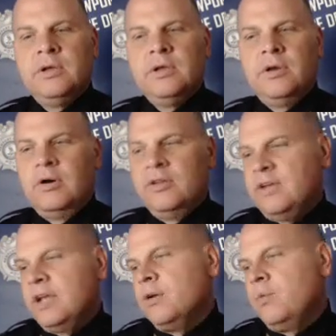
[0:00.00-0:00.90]
or
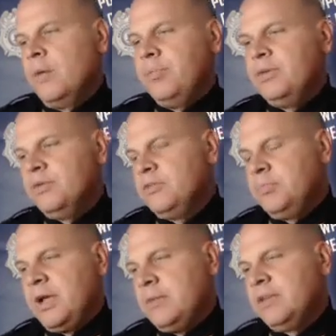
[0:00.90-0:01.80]
deciding on what bills to
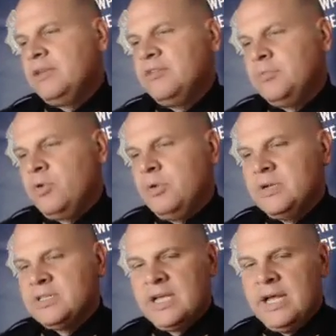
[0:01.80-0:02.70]
pay, make these
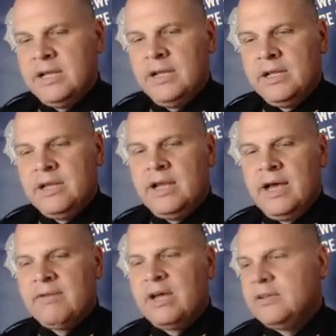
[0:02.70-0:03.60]
appointments, and
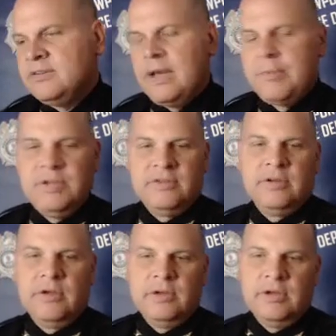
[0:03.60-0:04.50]
now I've got to stop this
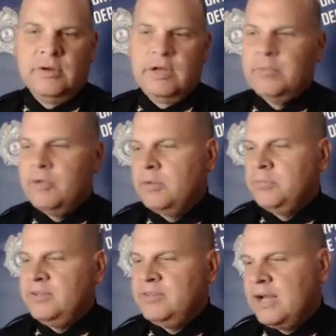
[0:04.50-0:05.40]
and go deal, and I'm going to
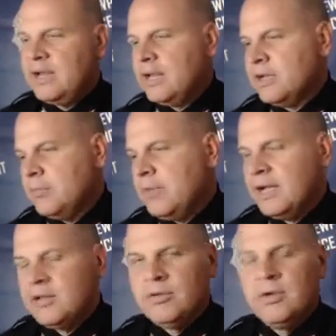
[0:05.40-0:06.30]
miss out. I got to come
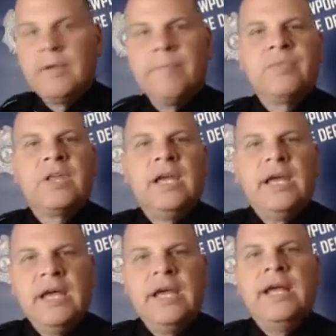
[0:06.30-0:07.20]
back in 2.
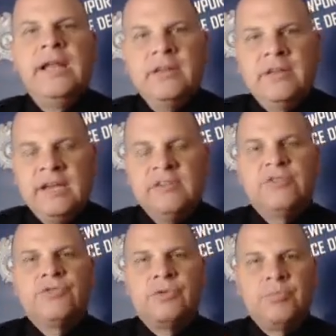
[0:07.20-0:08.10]
And it takes
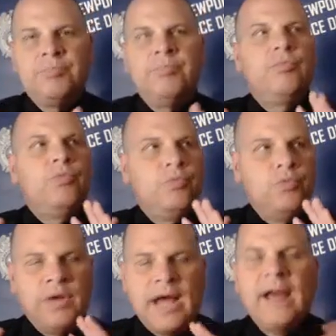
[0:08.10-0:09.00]
us through
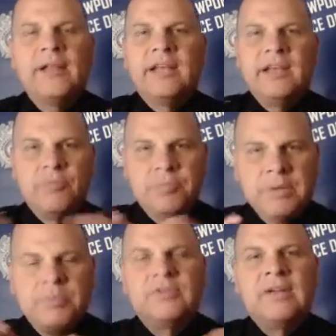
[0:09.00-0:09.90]
reality of
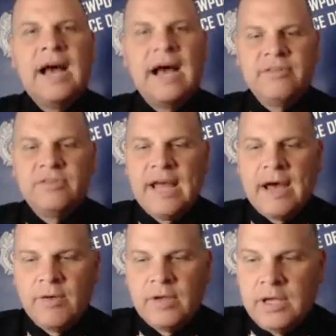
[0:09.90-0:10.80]
people's lives.
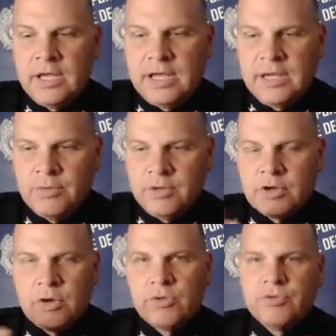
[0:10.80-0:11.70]
Now, when they're
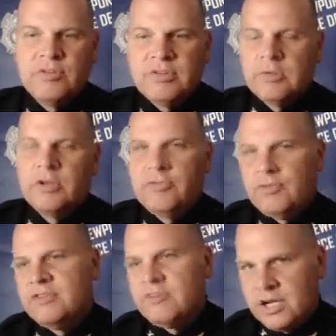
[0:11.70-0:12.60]
going through some of those
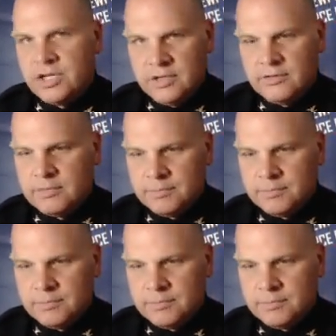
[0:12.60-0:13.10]
frustrations,